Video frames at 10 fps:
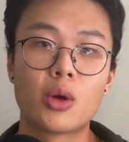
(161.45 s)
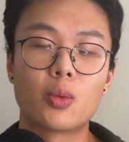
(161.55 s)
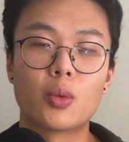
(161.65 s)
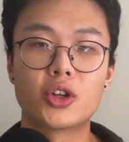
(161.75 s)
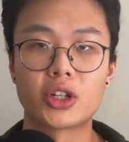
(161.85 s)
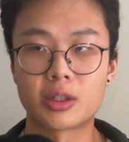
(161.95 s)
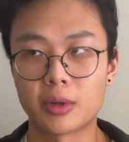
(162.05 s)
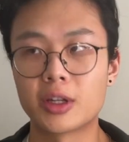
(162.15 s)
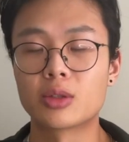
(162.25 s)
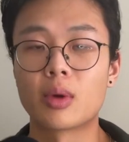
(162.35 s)
which
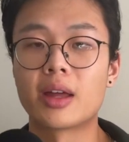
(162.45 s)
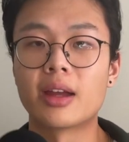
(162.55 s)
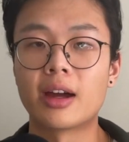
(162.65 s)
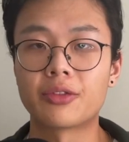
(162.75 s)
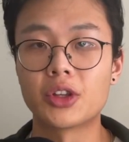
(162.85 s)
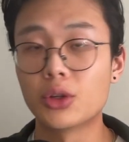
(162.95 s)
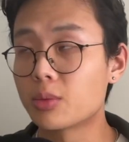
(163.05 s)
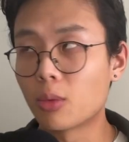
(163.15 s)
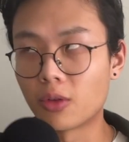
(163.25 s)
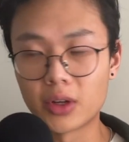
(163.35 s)
explains why they have to use
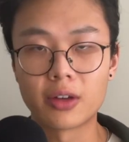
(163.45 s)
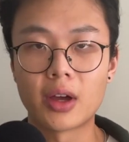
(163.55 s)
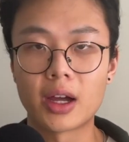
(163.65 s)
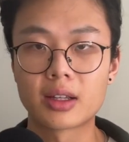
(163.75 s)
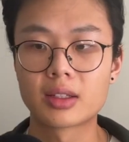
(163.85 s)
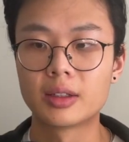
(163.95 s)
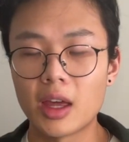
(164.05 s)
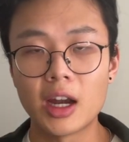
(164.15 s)
more VFX.